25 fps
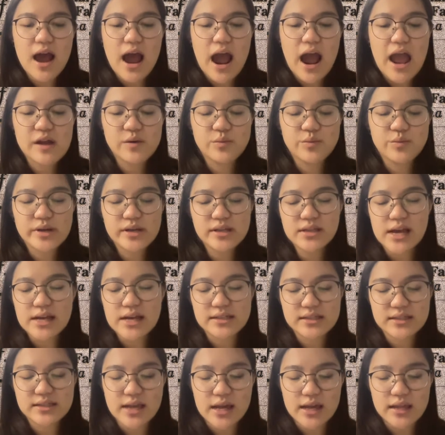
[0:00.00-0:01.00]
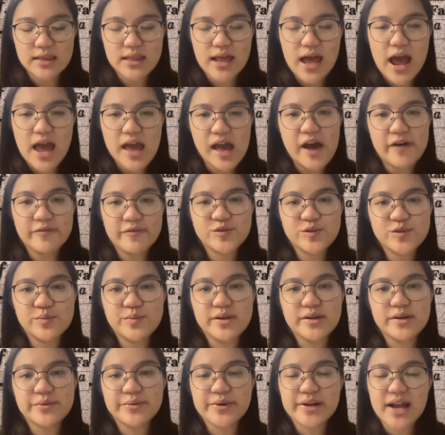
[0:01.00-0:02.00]
I realized that I have to
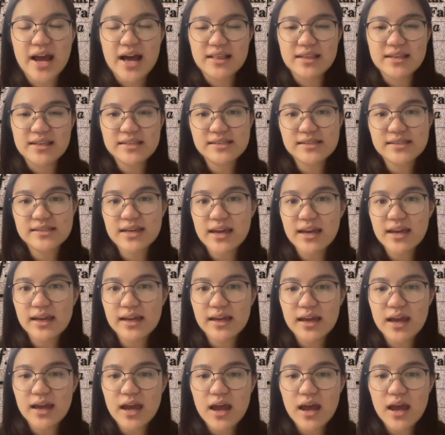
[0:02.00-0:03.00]
be realistic